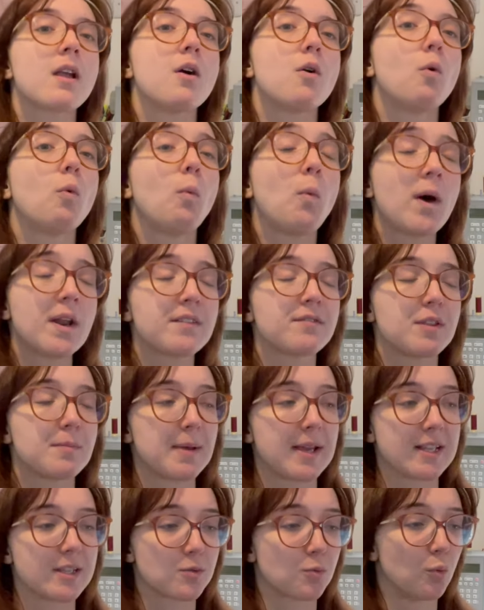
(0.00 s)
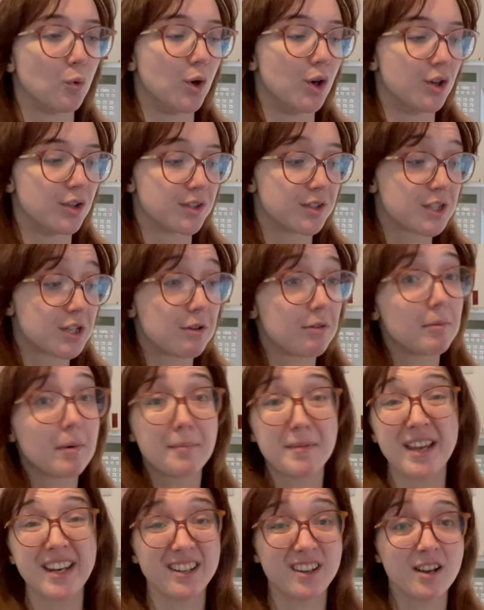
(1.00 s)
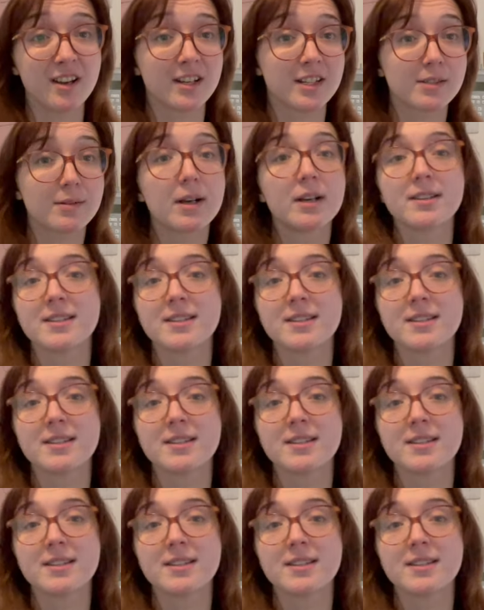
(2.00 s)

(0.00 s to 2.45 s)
One of the bits was doing my Make Nine as well,